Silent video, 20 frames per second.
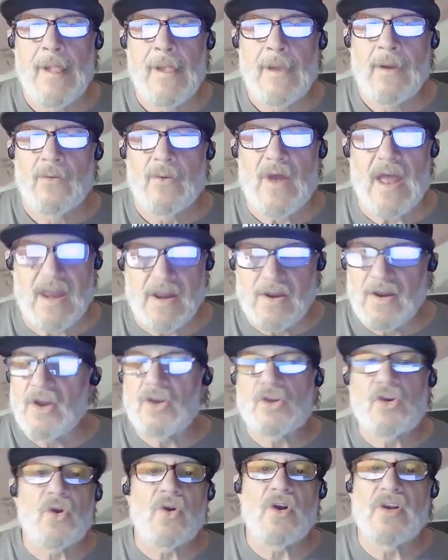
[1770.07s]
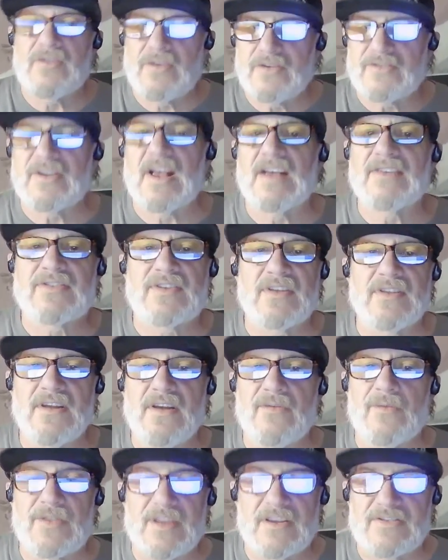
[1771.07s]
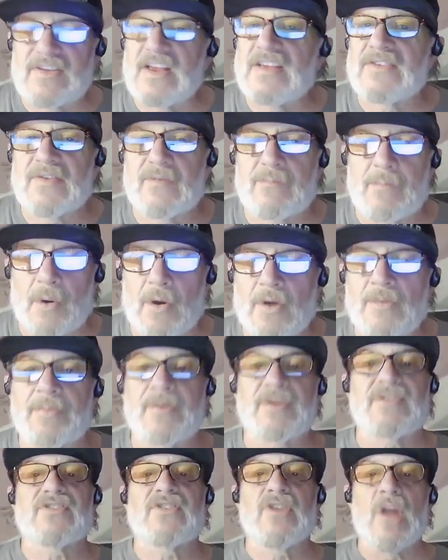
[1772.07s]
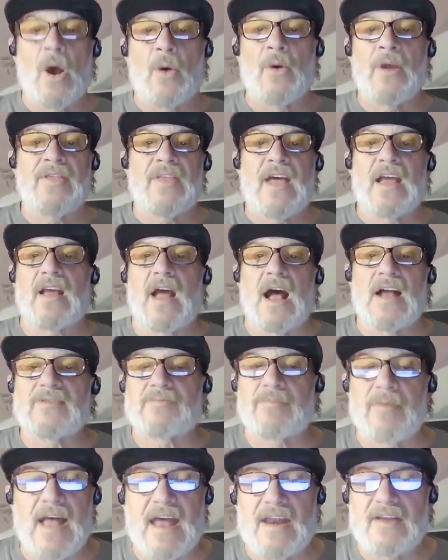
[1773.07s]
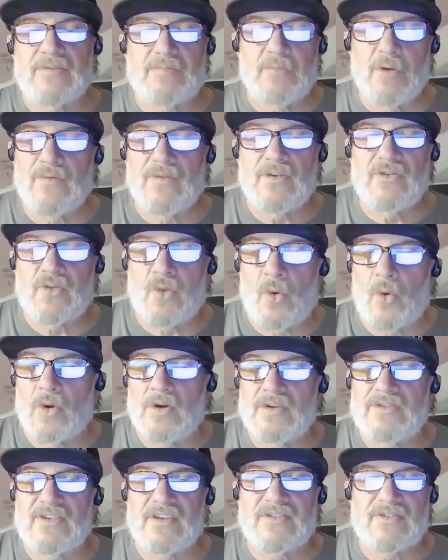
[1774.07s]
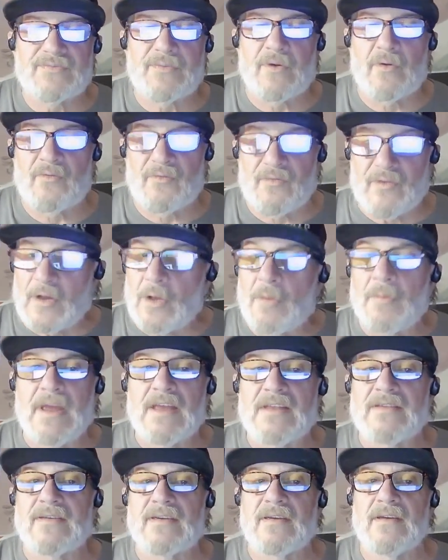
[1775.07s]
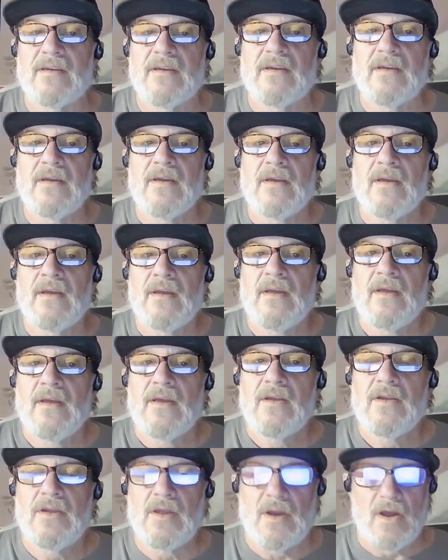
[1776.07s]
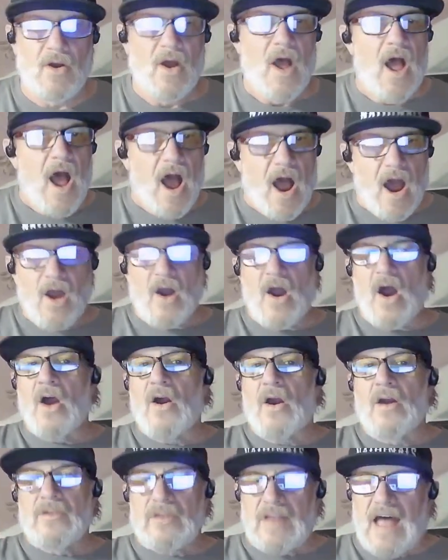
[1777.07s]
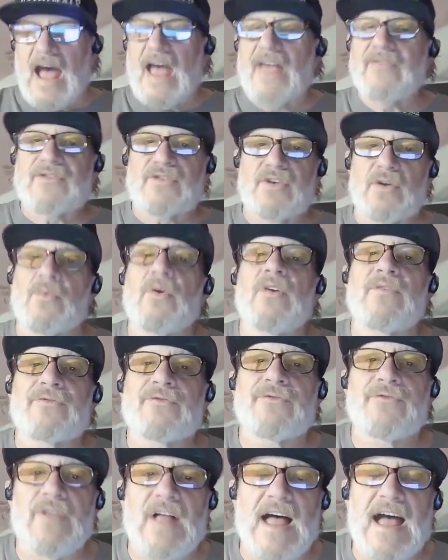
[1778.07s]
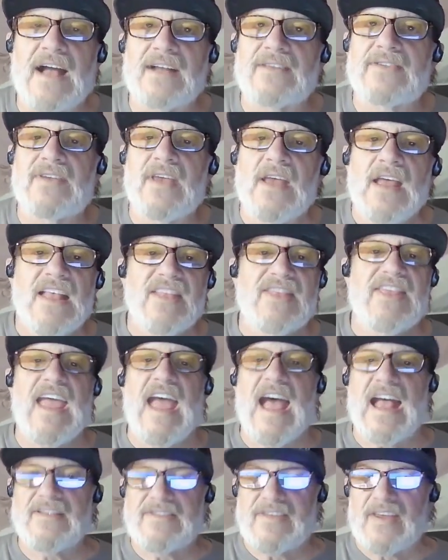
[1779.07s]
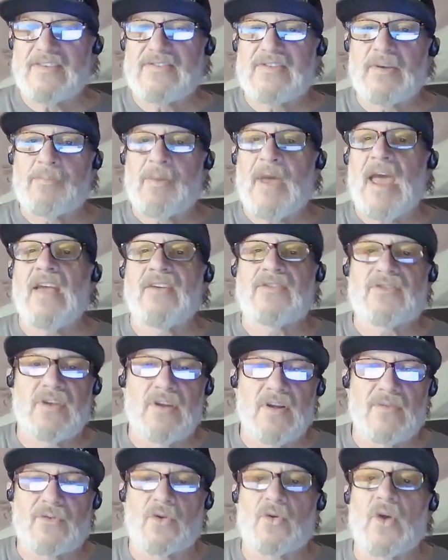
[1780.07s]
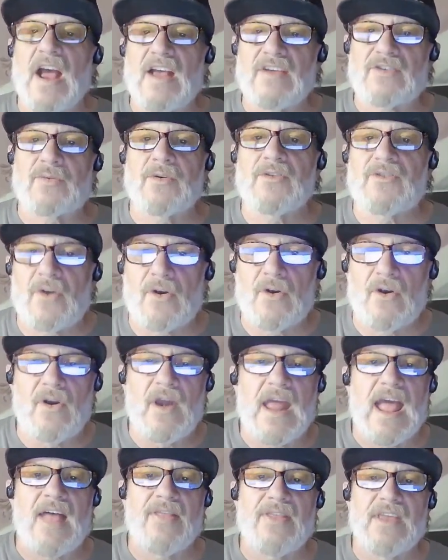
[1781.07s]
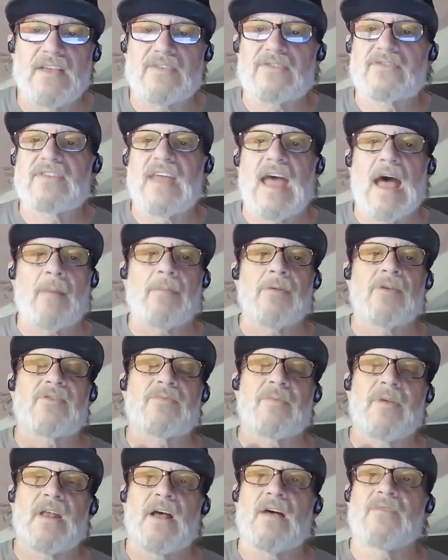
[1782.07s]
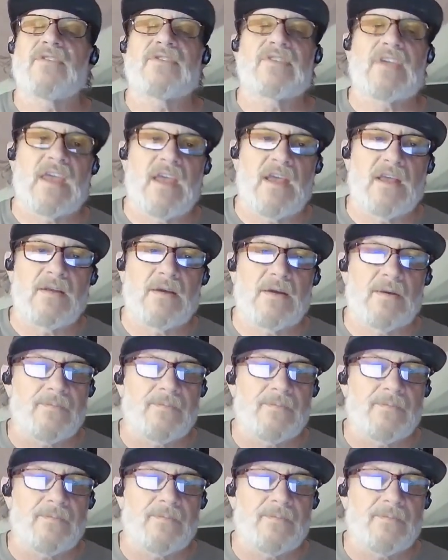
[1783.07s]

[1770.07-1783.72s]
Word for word: right? It encourages us to live with a sense of purpose, knowing that God's plan is moving towards its fulfillment. You know, our, our lives should reflect the anticipation of Christ's return and the establishment of his kingdom.